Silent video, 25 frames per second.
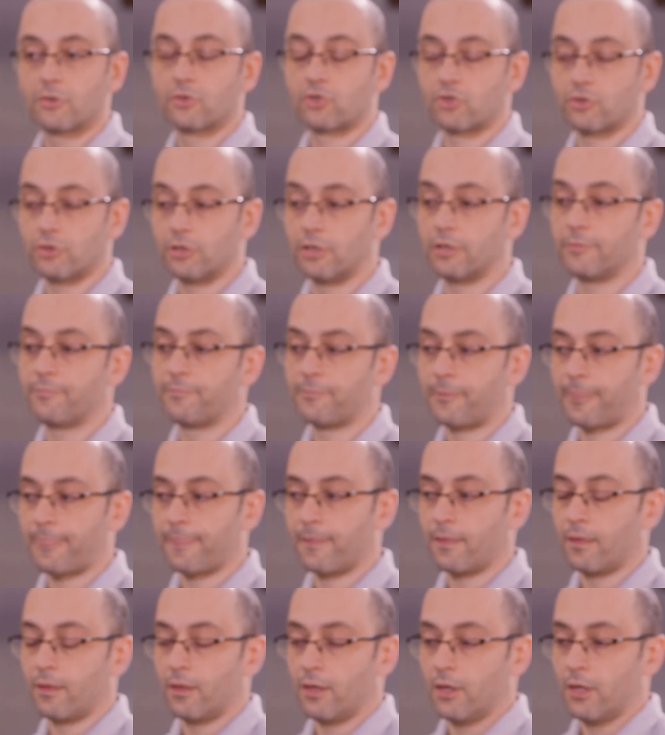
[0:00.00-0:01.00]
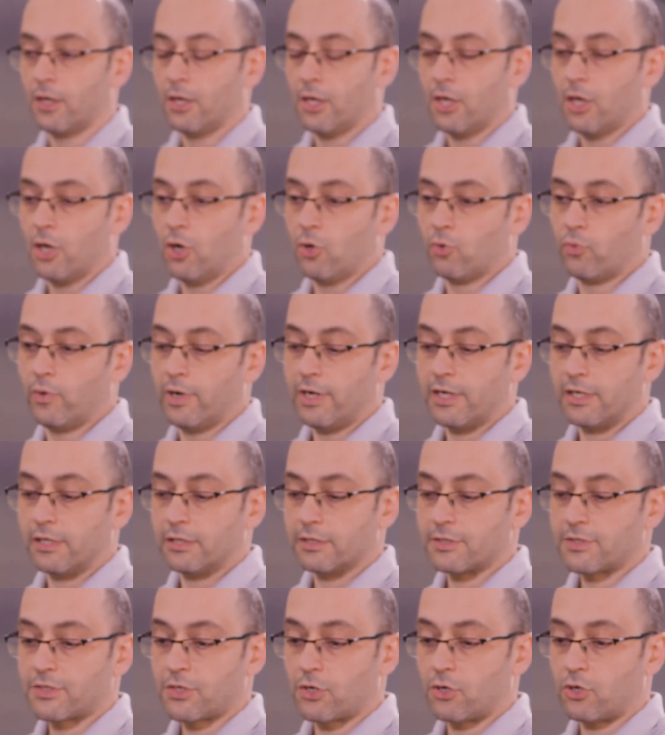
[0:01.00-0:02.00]
Sure.
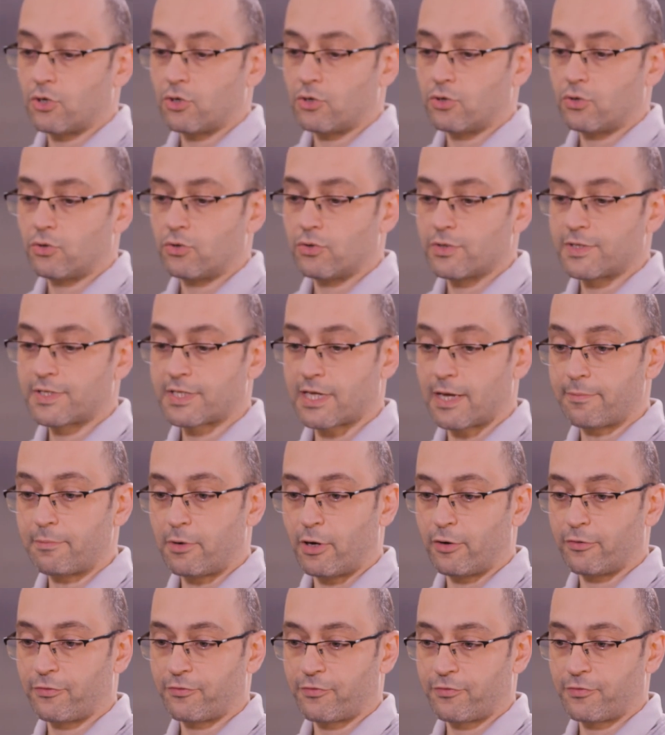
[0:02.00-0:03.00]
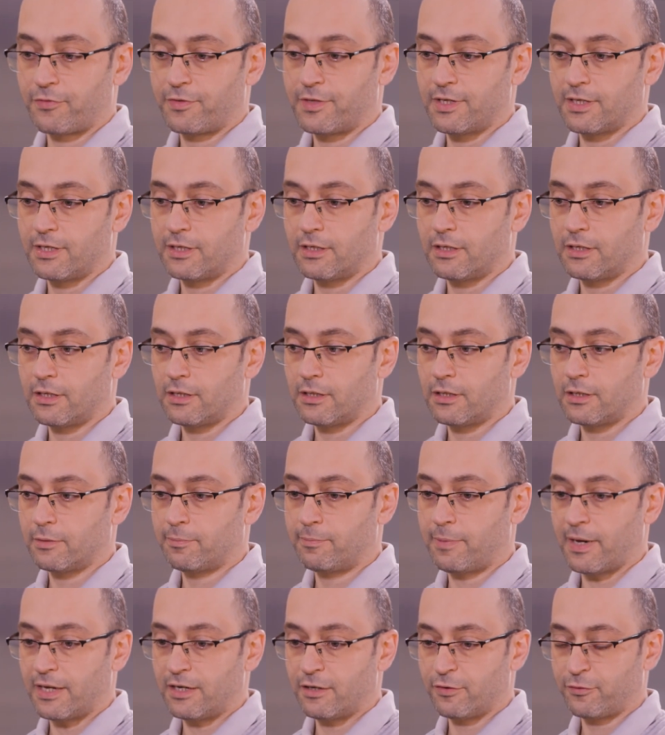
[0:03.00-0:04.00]
Well, so some of the
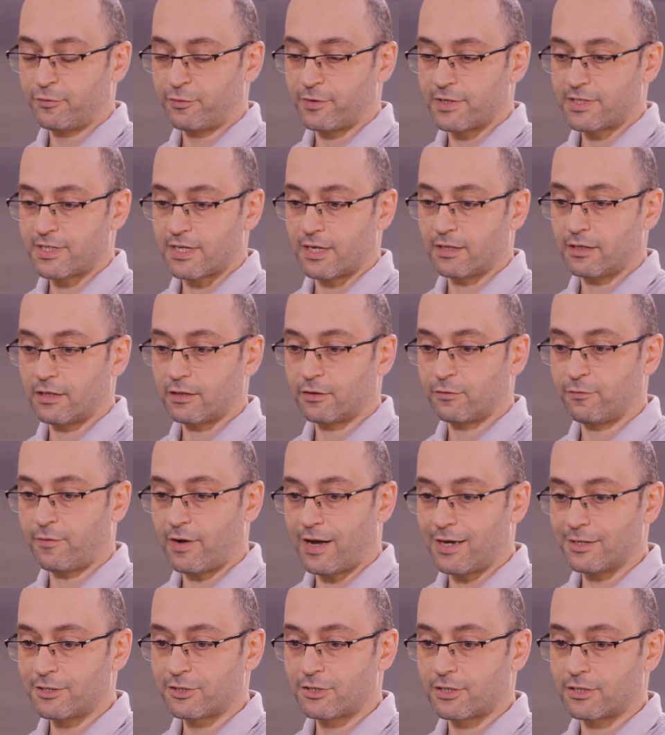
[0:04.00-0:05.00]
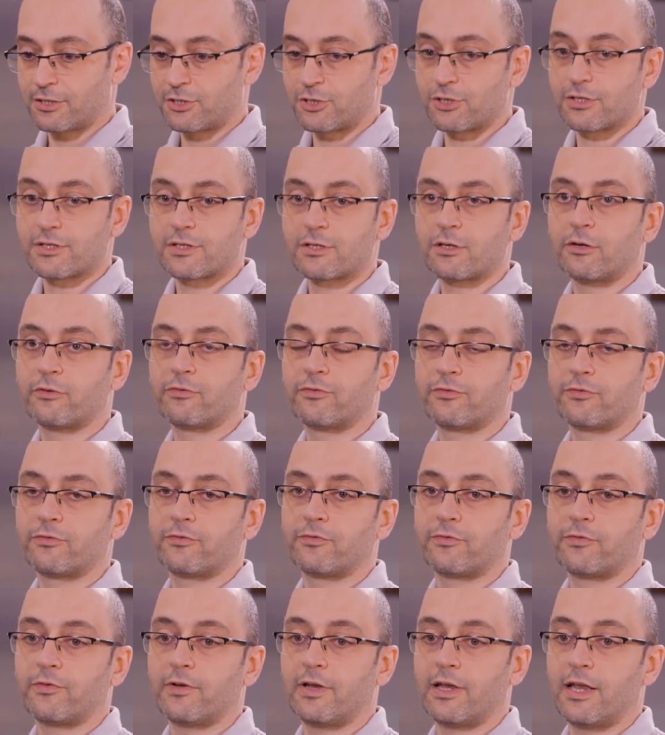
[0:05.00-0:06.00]
benefits and advantages of
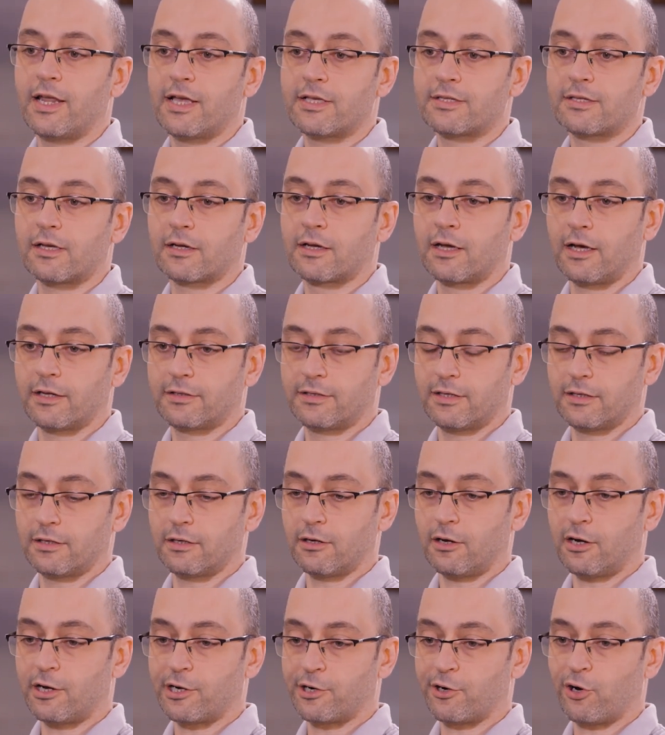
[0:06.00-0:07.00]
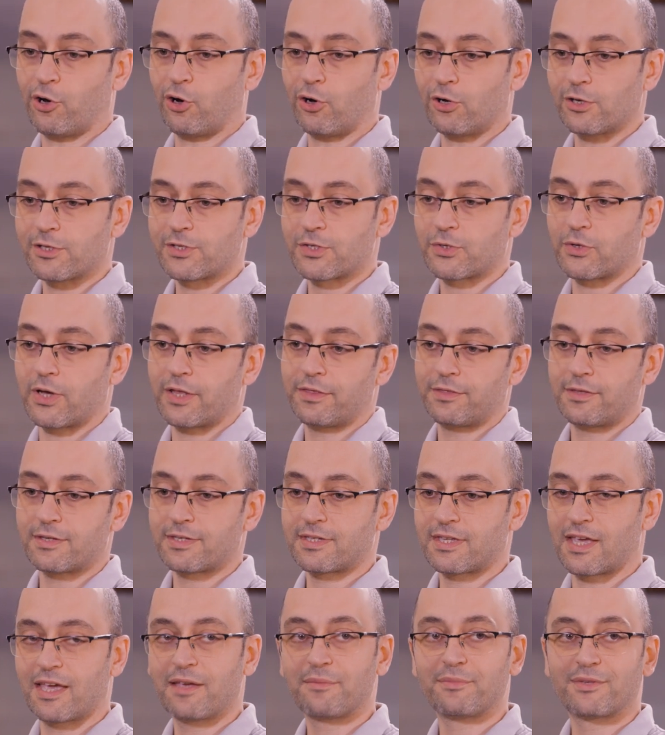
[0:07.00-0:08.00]
laser cutting are also at the
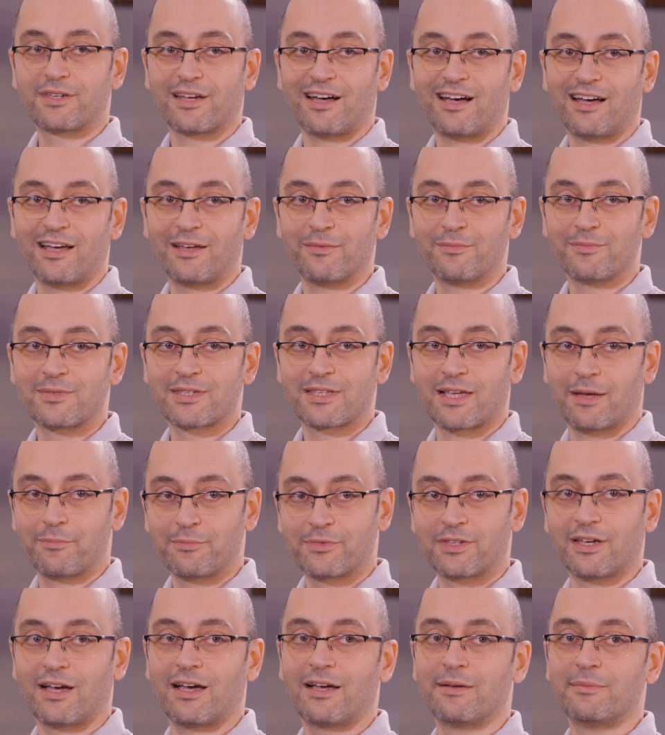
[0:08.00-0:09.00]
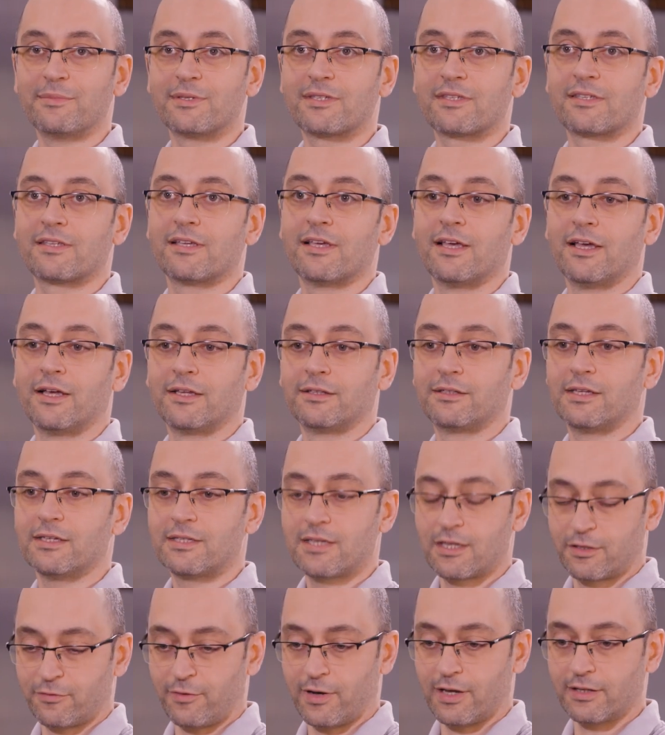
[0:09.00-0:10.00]
same time sometimes
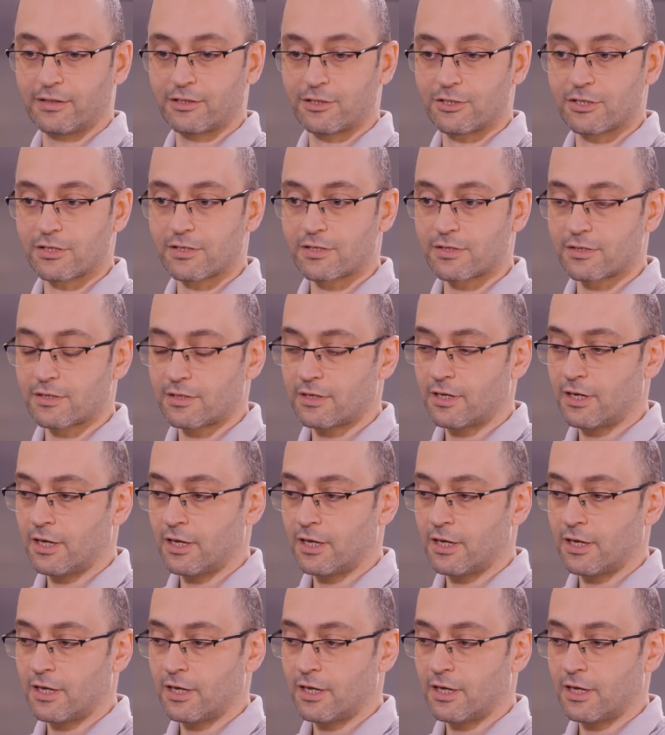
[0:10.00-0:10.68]
disadvantages.